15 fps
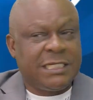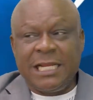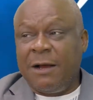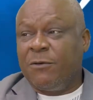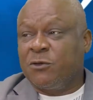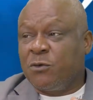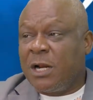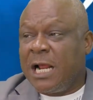See,
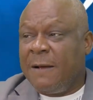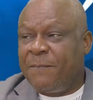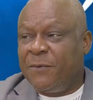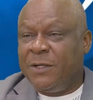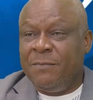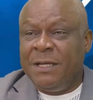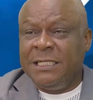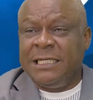that was what
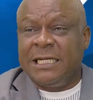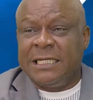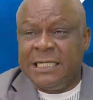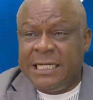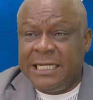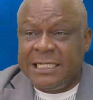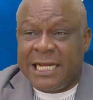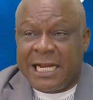happened.
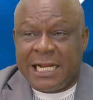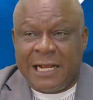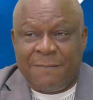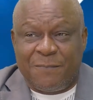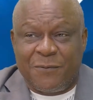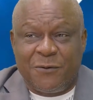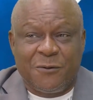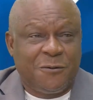Immediately that
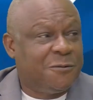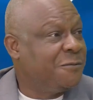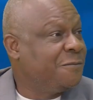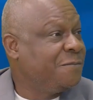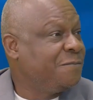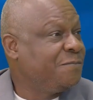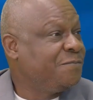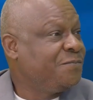happened,
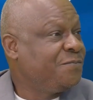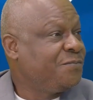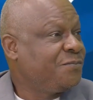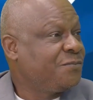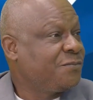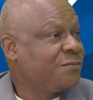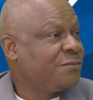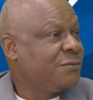
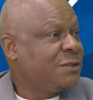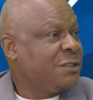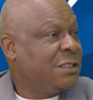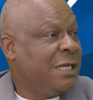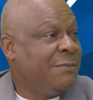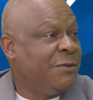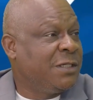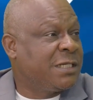
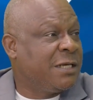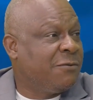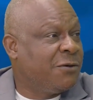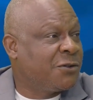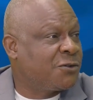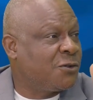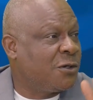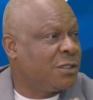
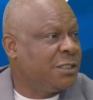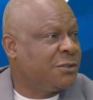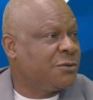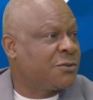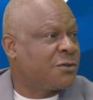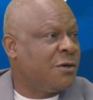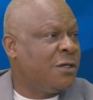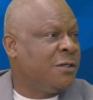Amunike was
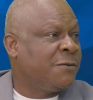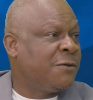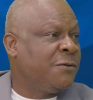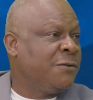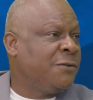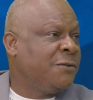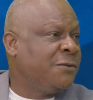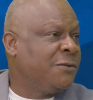struggling to score a
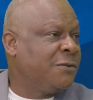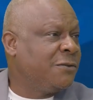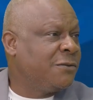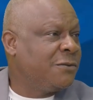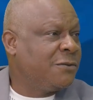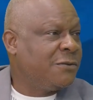goal.